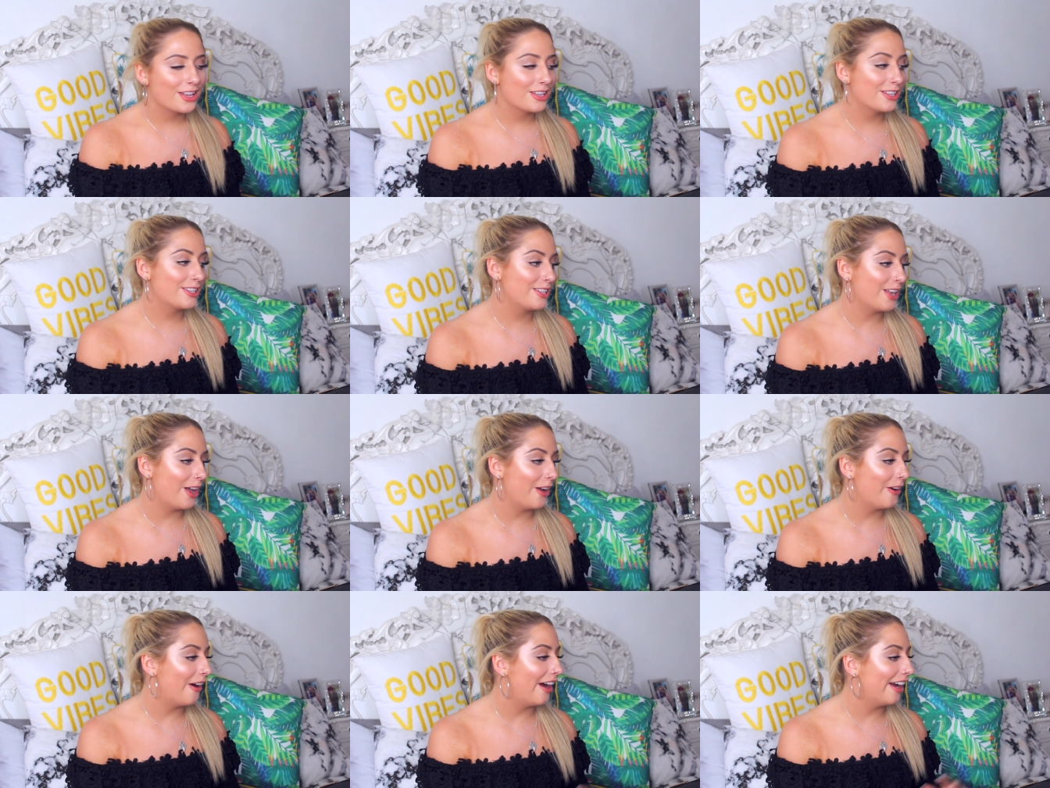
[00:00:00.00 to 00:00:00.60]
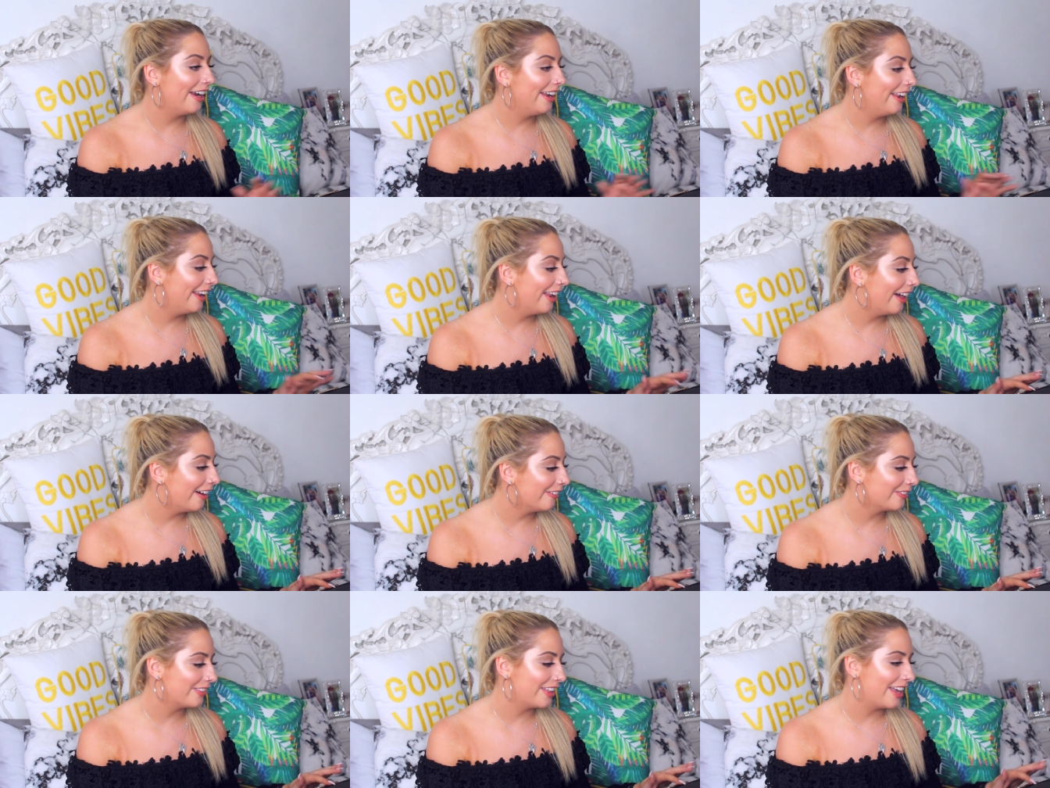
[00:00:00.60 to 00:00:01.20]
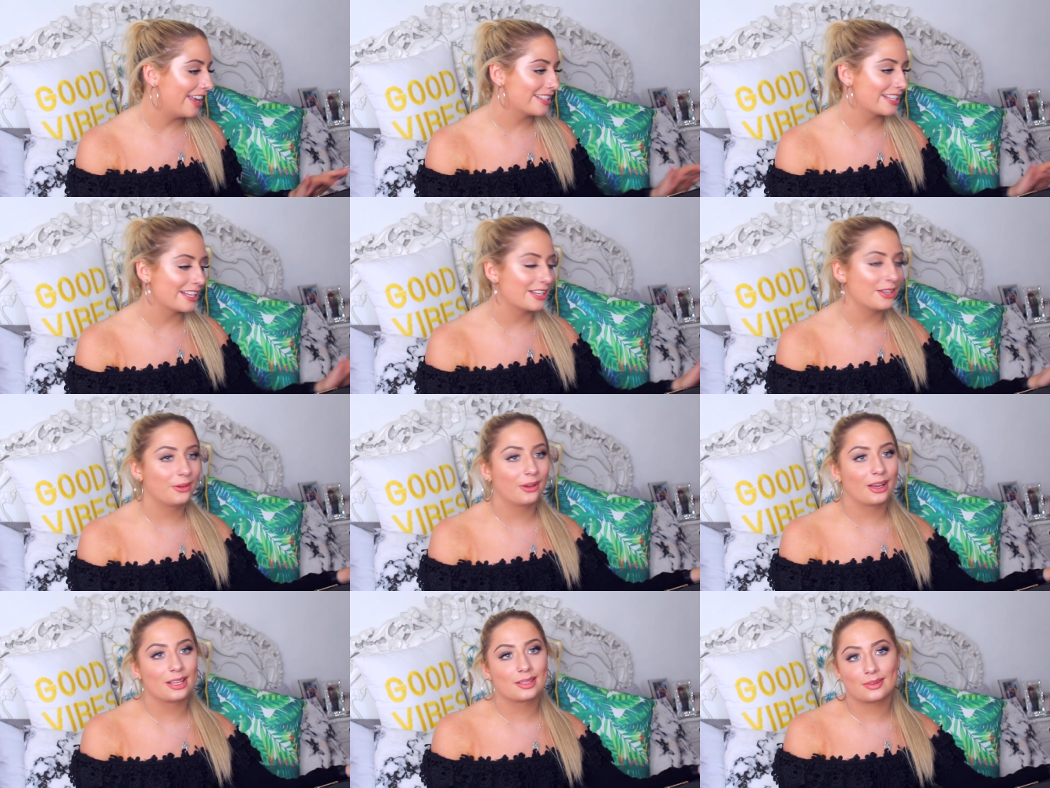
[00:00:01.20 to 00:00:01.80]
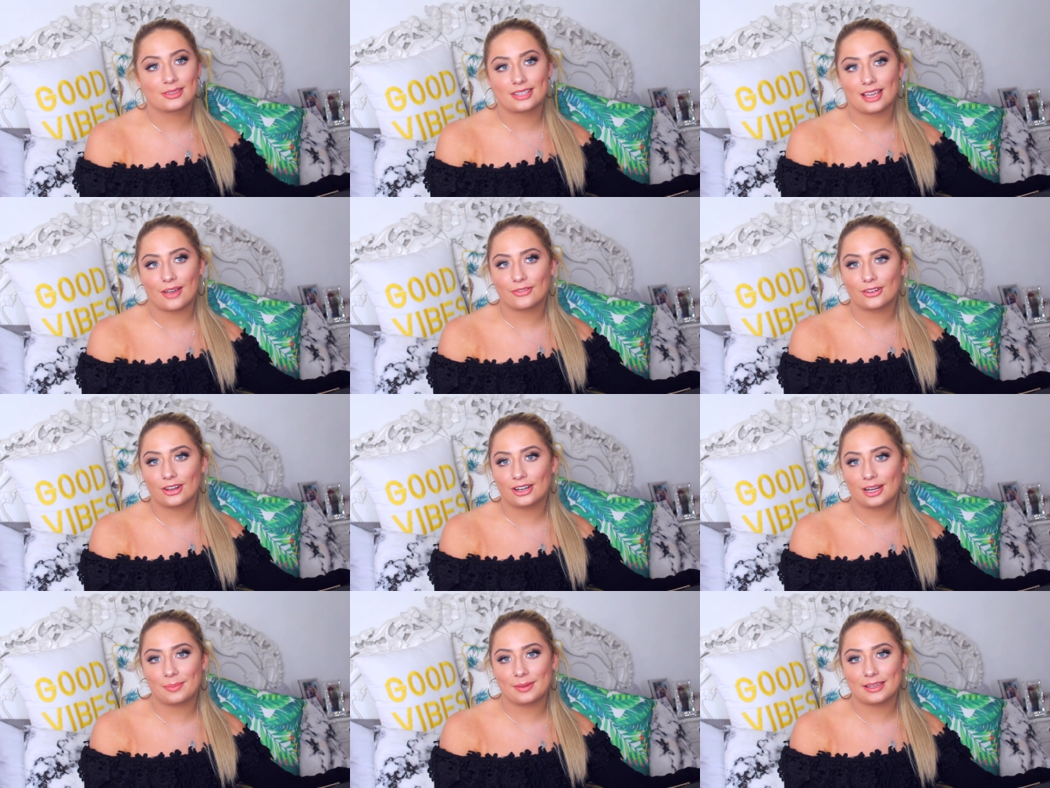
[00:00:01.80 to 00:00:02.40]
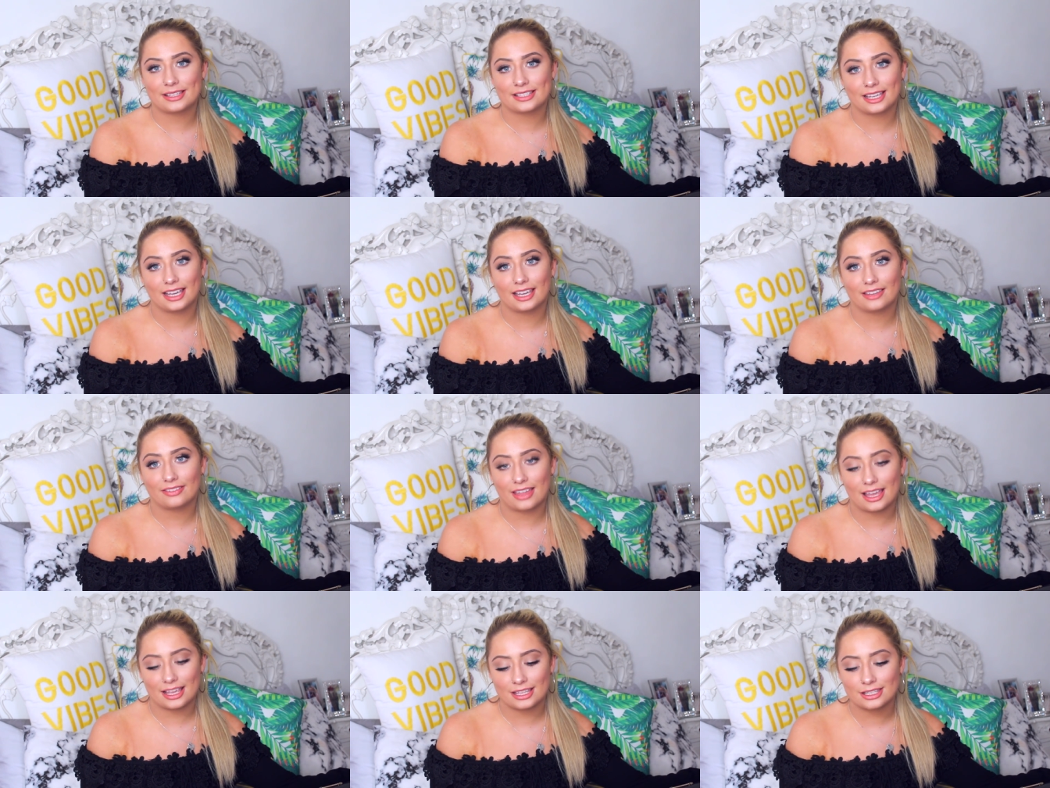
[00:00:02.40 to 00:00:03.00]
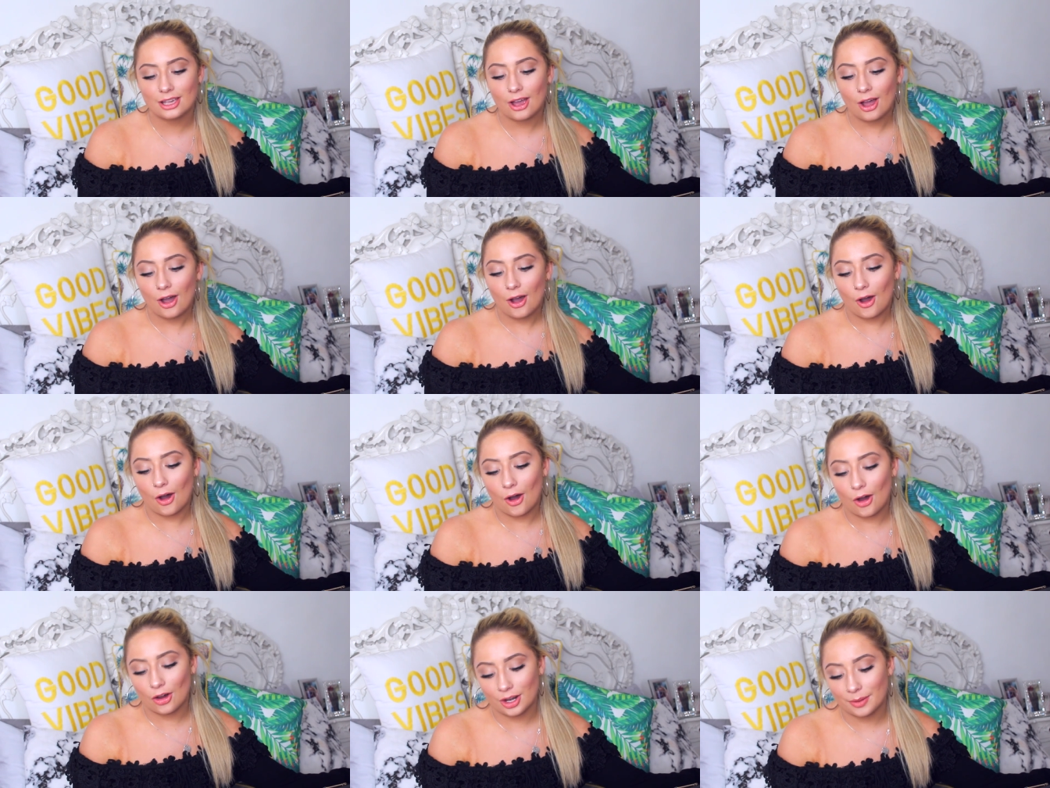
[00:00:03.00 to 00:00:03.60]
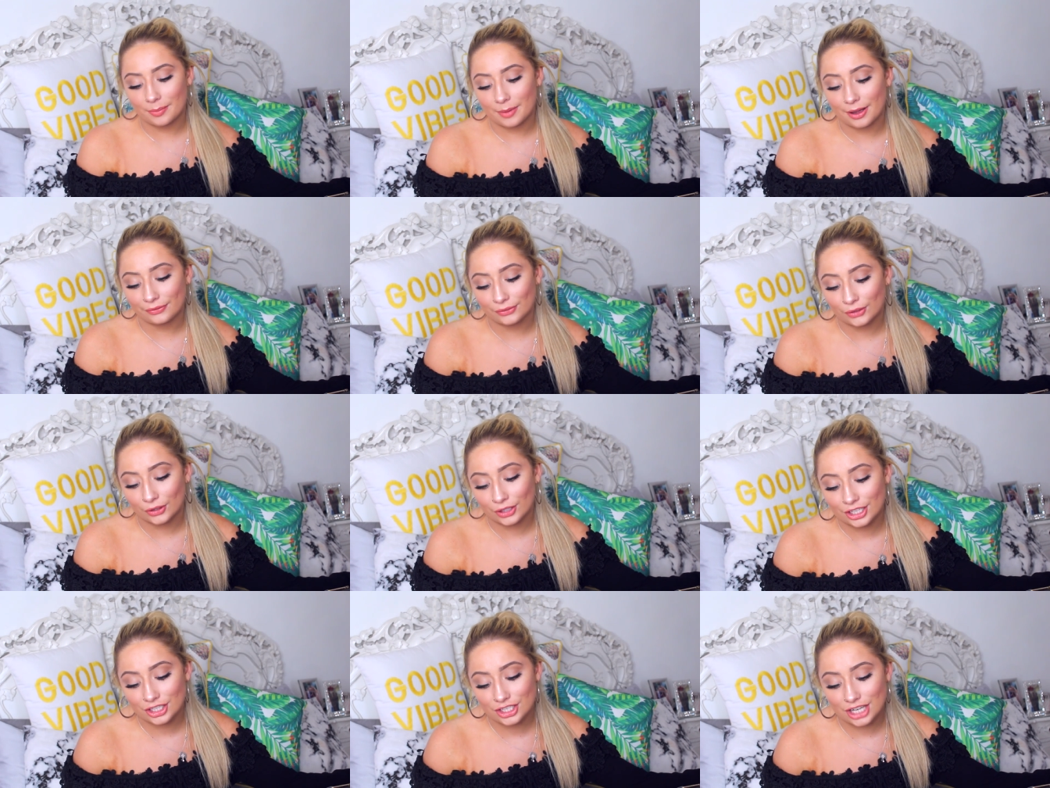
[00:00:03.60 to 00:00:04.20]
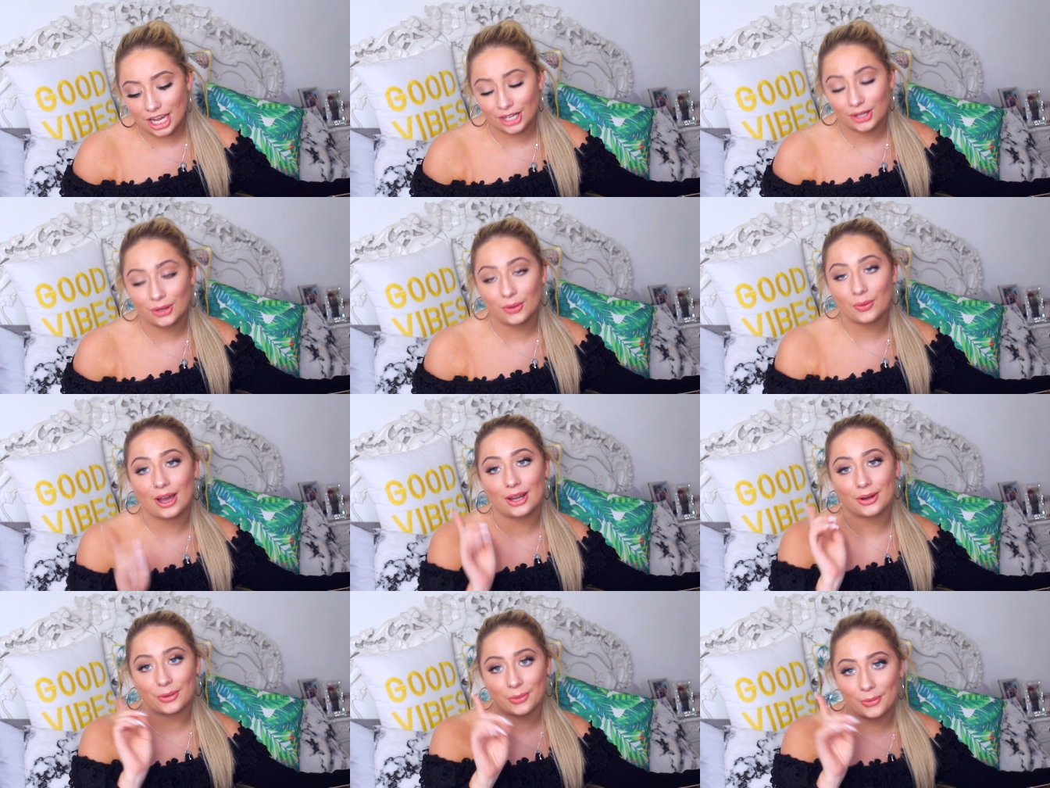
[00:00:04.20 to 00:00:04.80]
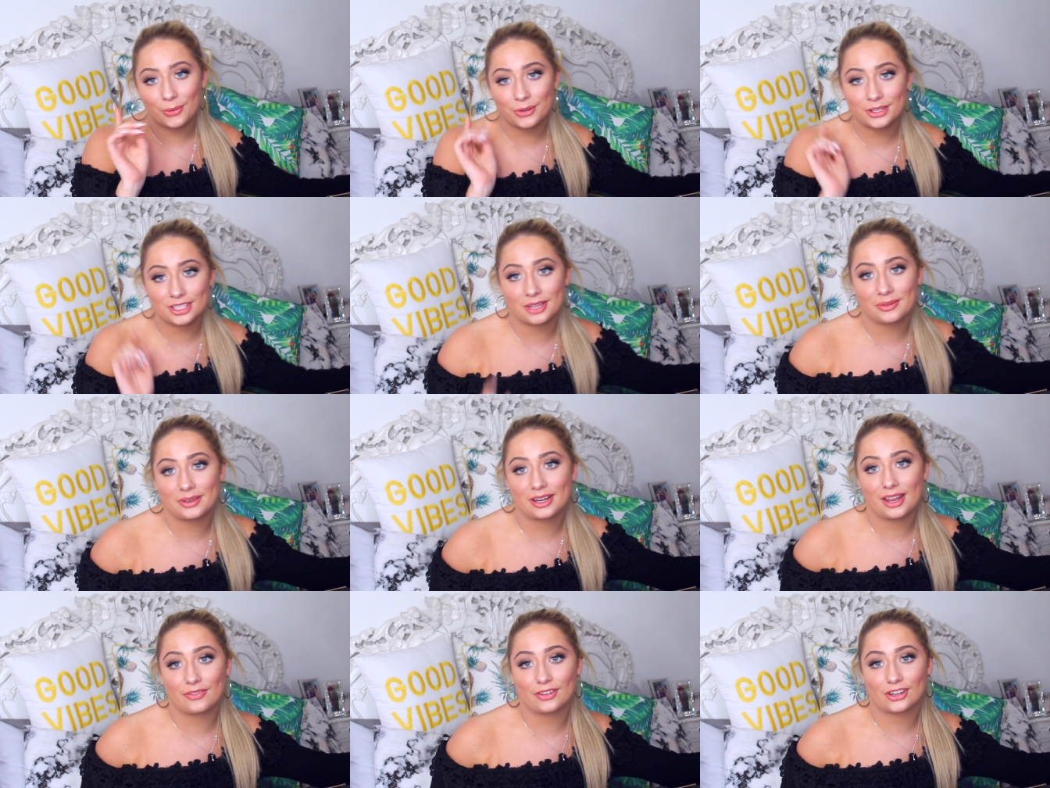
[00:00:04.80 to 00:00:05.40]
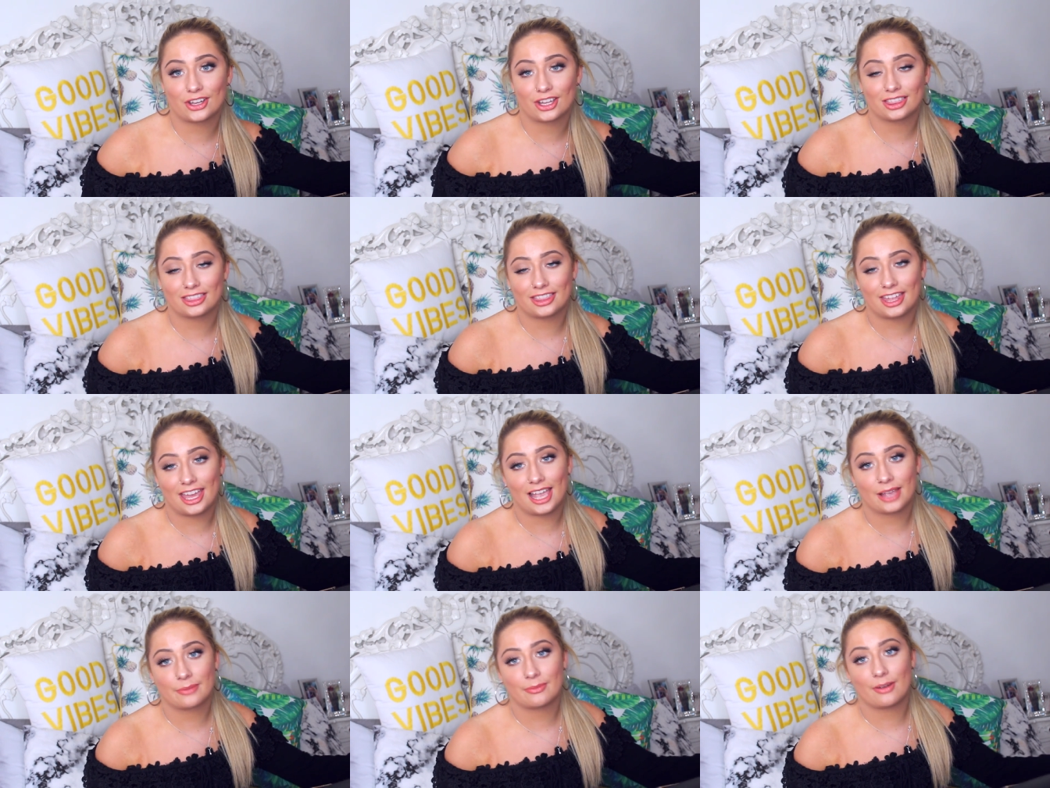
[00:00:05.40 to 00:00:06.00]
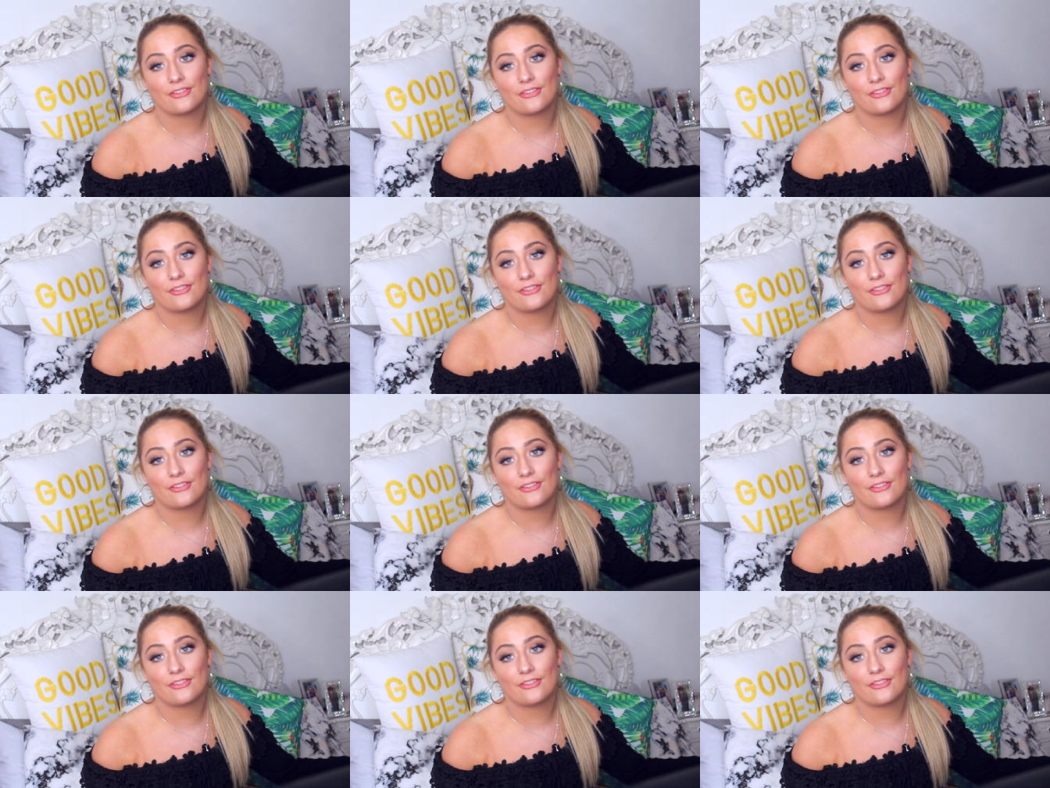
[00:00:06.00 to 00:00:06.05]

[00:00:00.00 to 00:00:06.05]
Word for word: So I love this and you guys will definitely be seeing this on my vlogging channel and also another good thing.